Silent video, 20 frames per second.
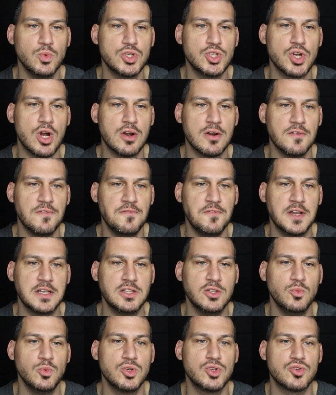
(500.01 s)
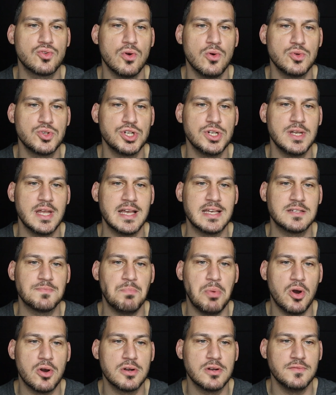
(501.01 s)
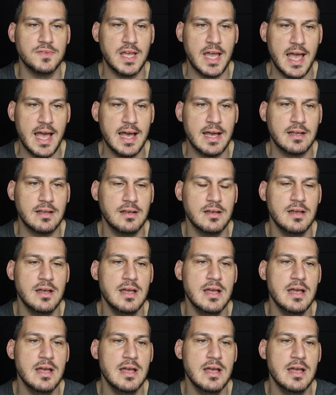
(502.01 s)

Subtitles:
which are affected with Trojan as part of the hack.